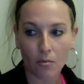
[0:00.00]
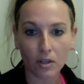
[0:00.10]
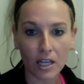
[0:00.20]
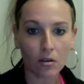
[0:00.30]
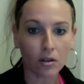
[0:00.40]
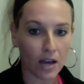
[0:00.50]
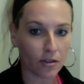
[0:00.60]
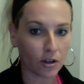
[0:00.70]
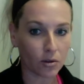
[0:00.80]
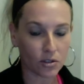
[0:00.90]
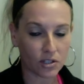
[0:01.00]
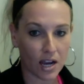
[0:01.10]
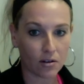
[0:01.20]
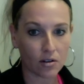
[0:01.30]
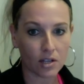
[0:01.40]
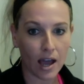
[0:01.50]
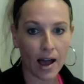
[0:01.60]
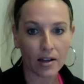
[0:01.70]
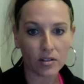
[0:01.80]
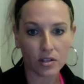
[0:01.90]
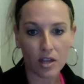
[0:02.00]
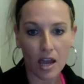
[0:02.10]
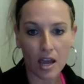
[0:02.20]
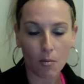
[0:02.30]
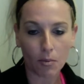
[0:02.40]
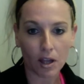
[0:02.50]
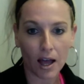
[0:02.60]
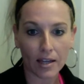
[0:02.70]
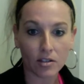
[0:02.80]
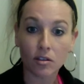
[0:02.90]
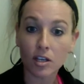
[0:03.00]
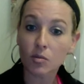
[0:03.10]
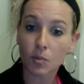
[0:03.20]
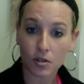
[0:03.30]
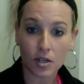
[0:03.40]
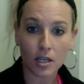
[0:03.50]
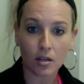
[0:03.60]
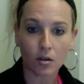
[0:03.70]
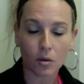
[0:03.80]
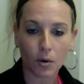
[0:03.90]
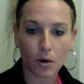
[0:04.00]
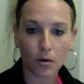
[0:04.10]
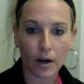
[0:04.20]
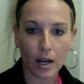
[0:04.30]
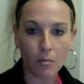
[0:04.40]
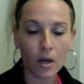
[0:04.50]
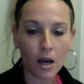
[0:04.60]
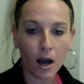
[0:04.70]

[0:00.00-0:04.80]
legal and ethical standards as they apply to this particular program.